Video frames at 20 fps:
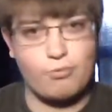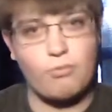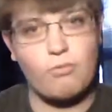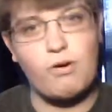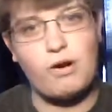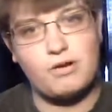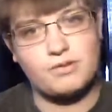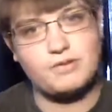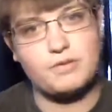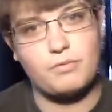
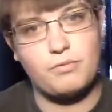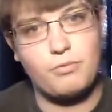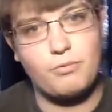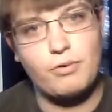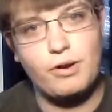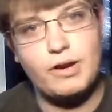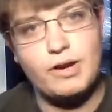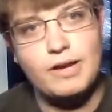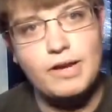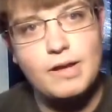Well, it's
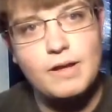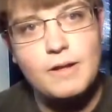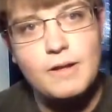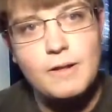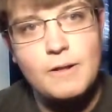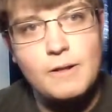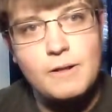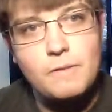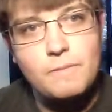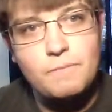03,
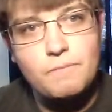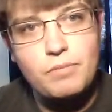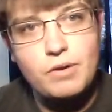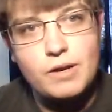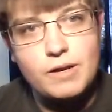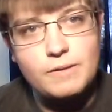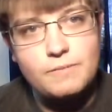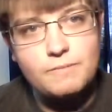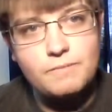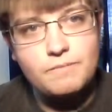
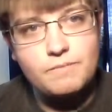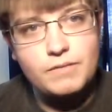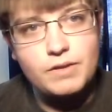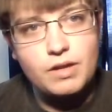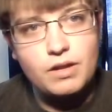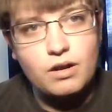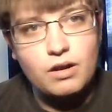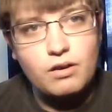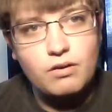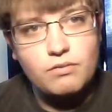but,
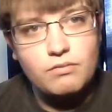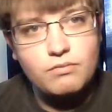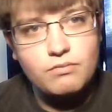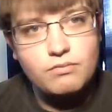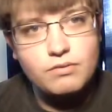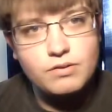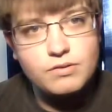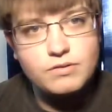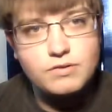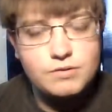you know,
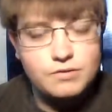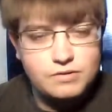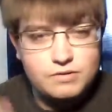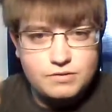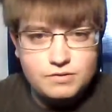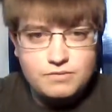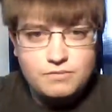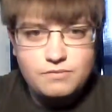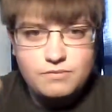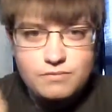this
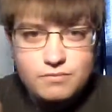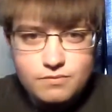is